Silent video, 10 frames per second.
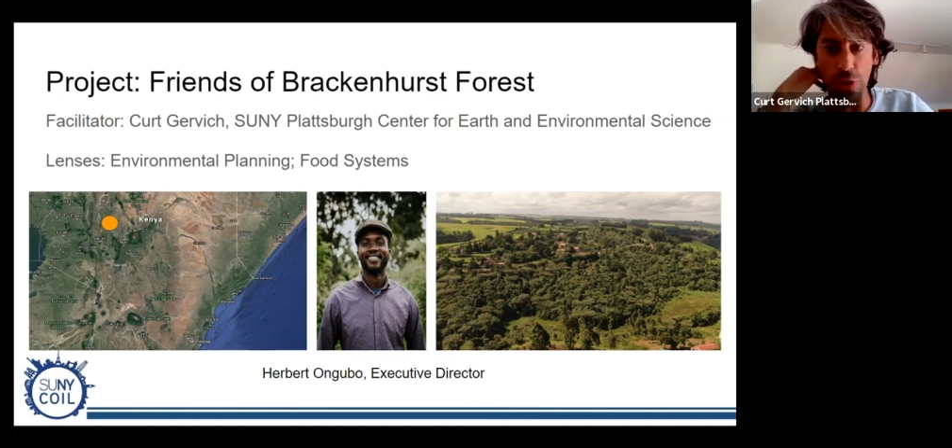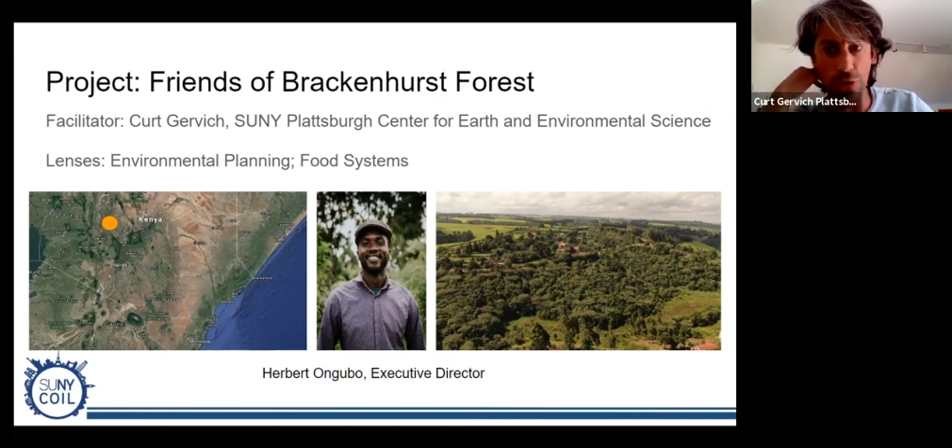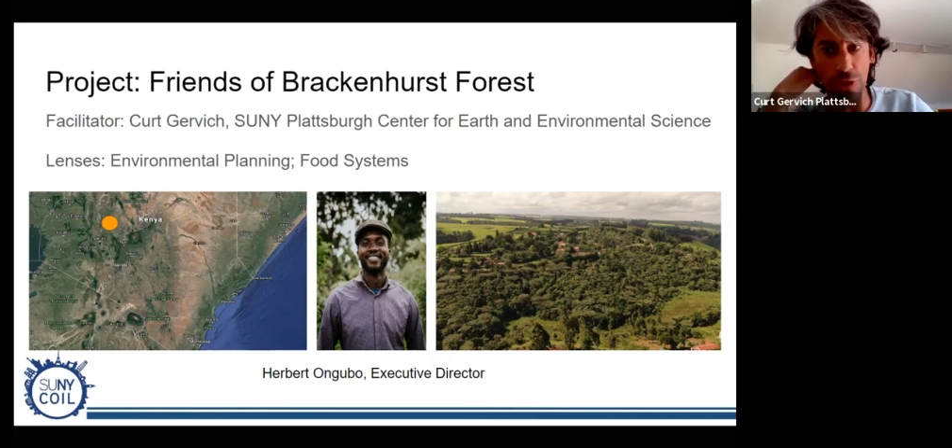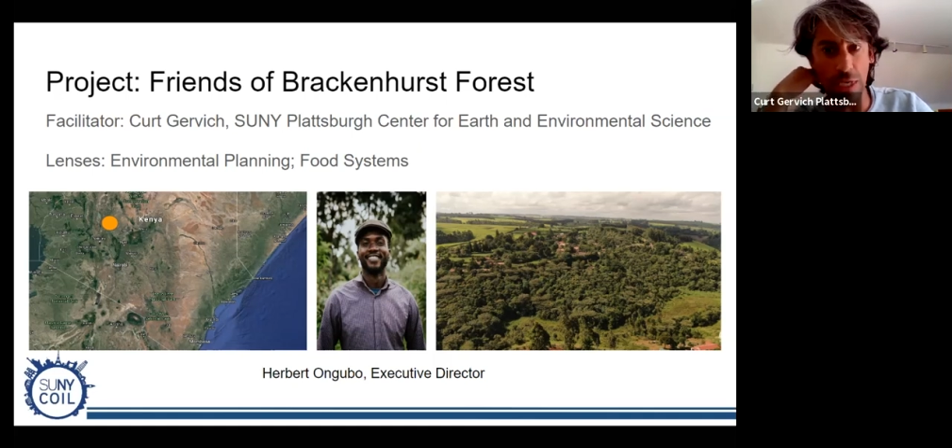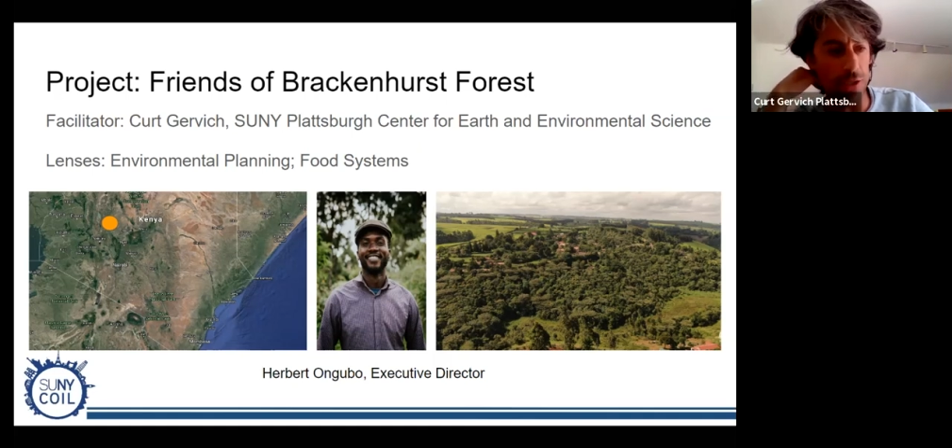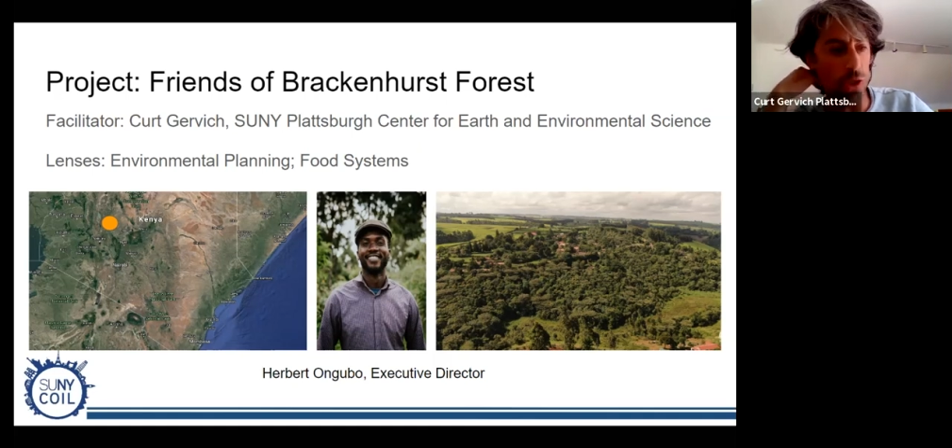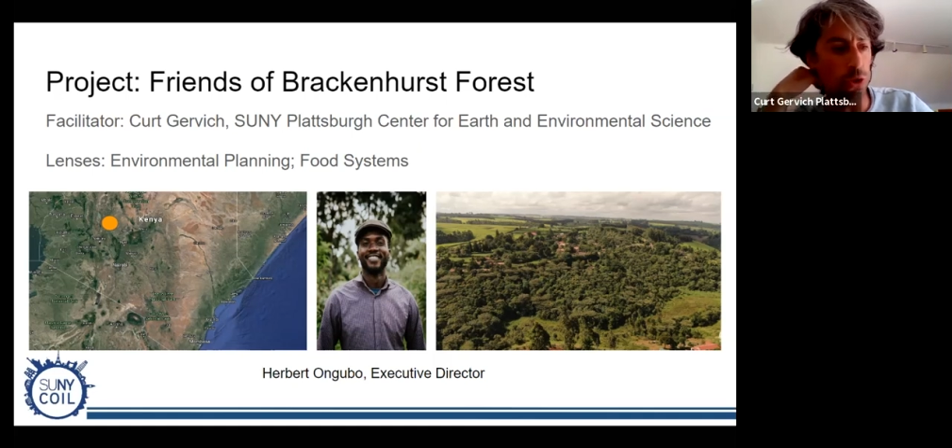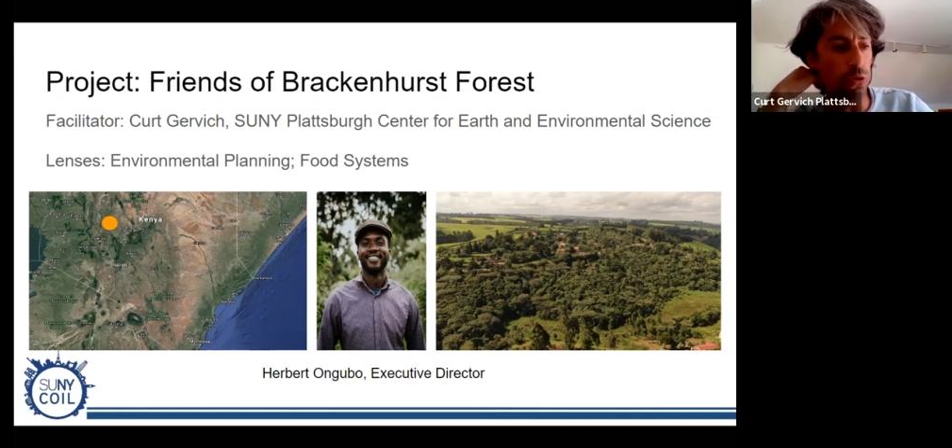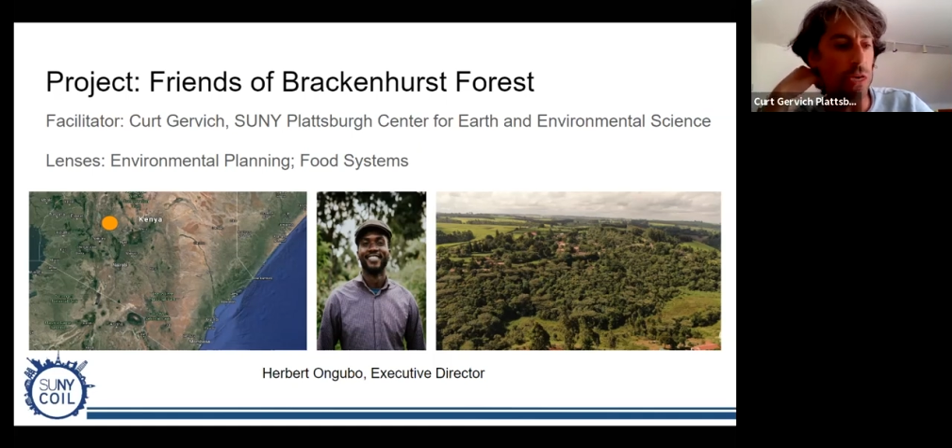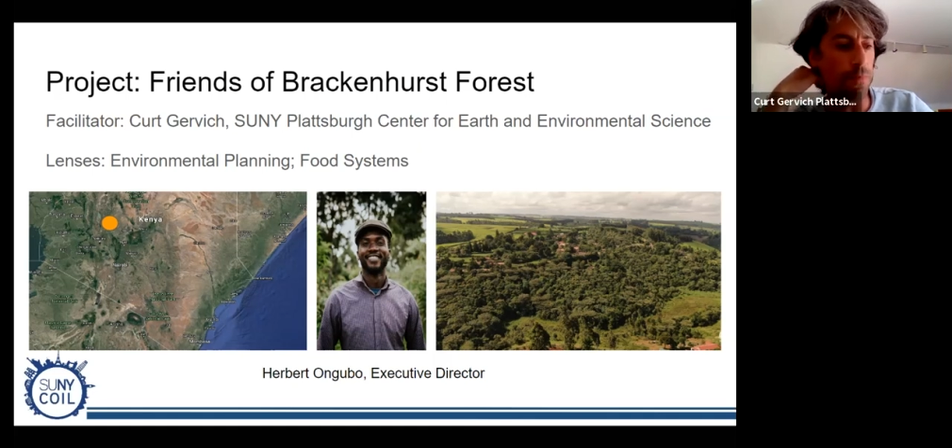who's at
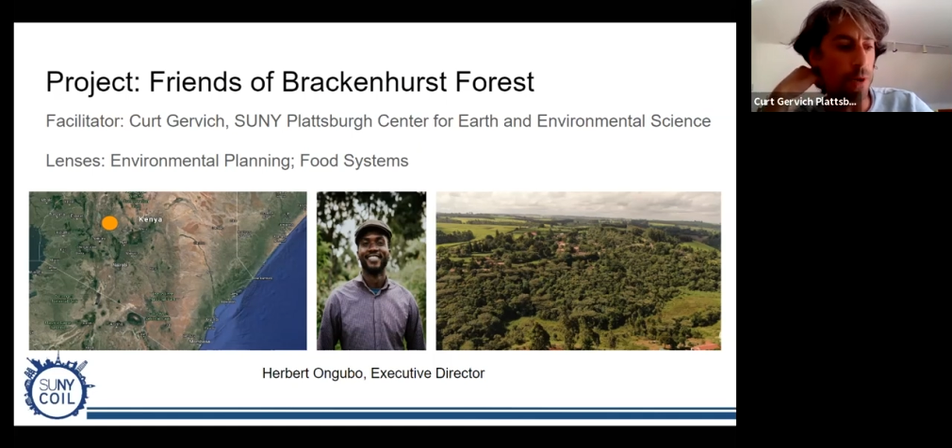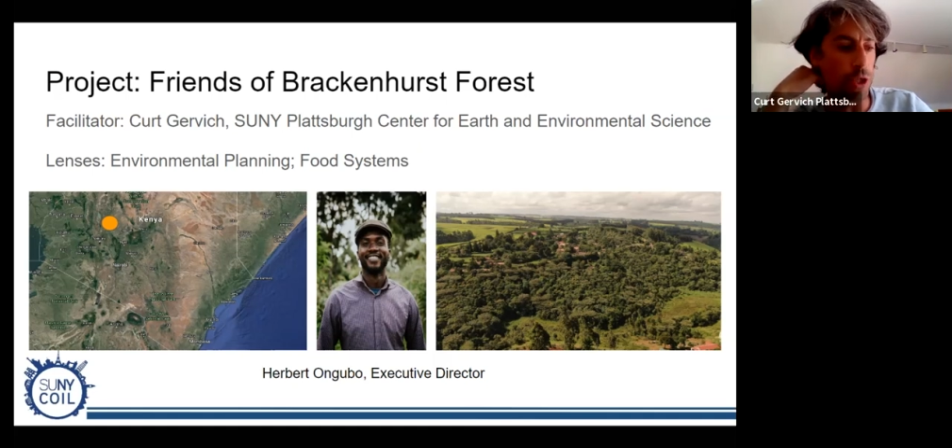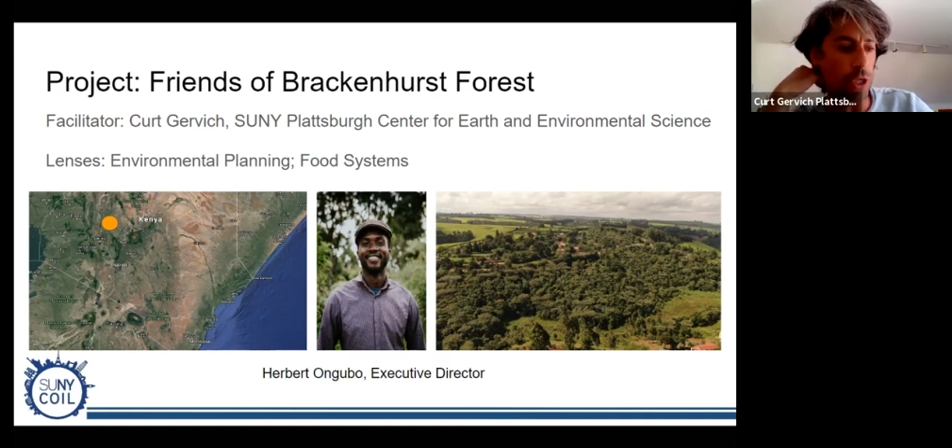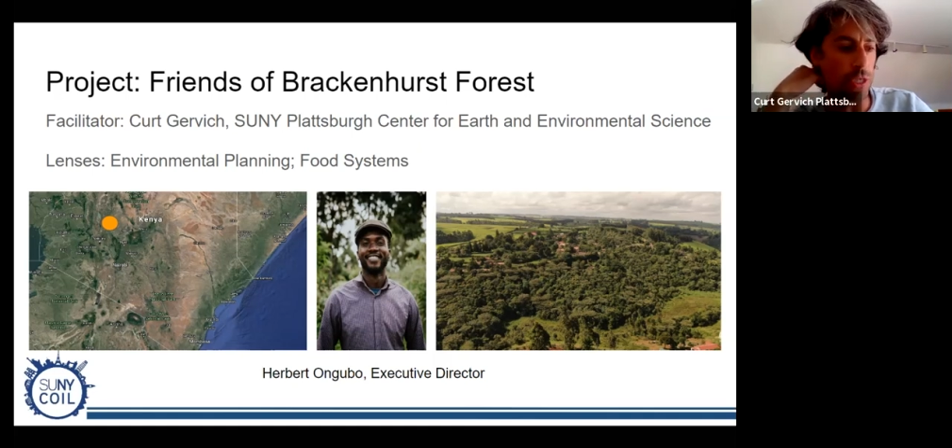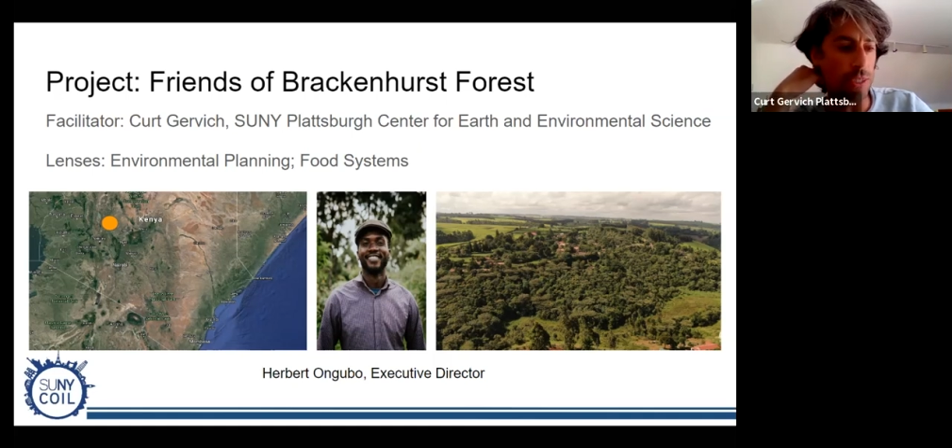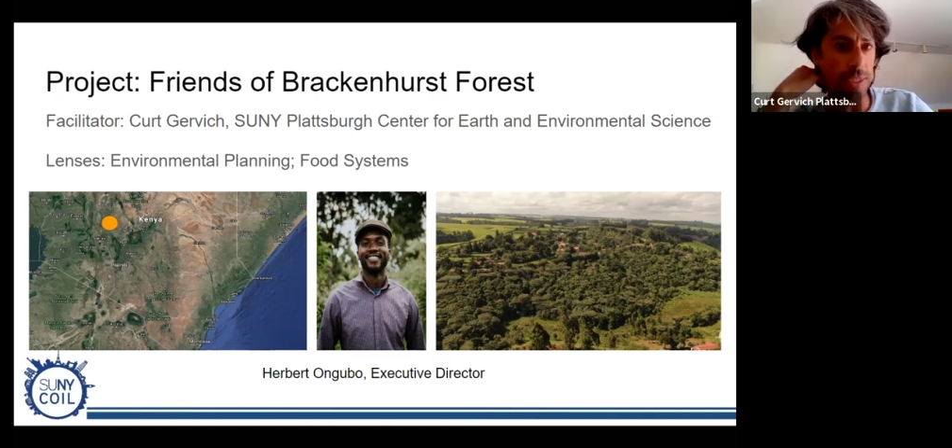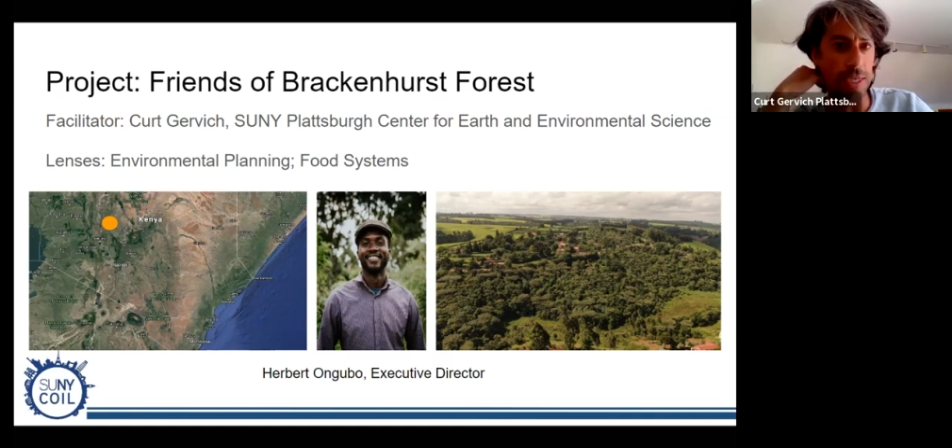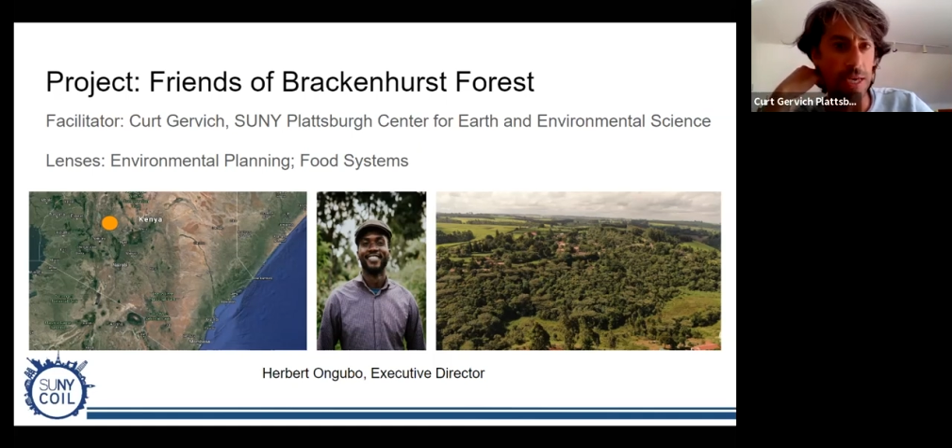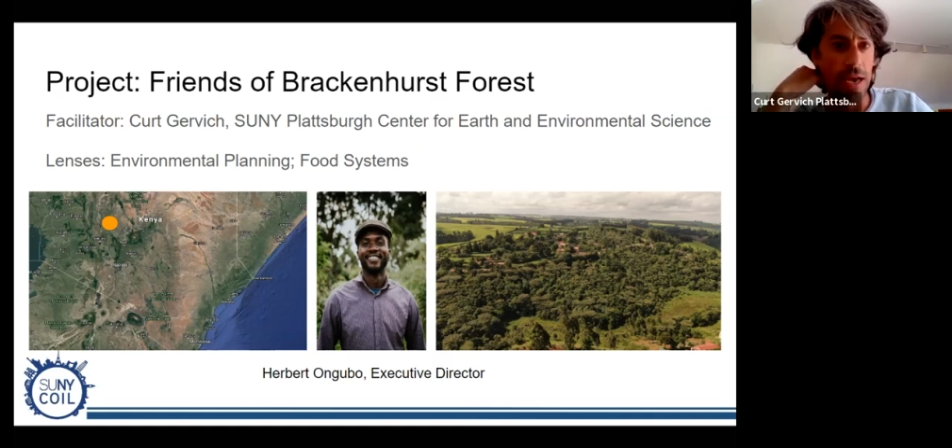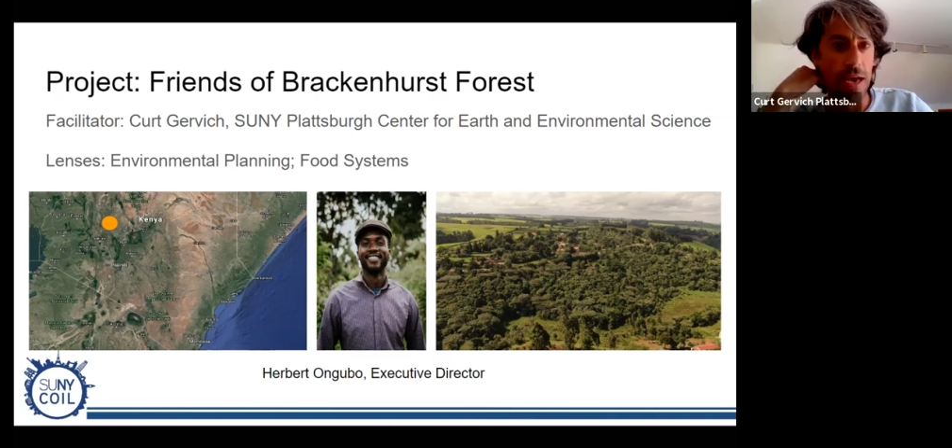SUNY Purchase.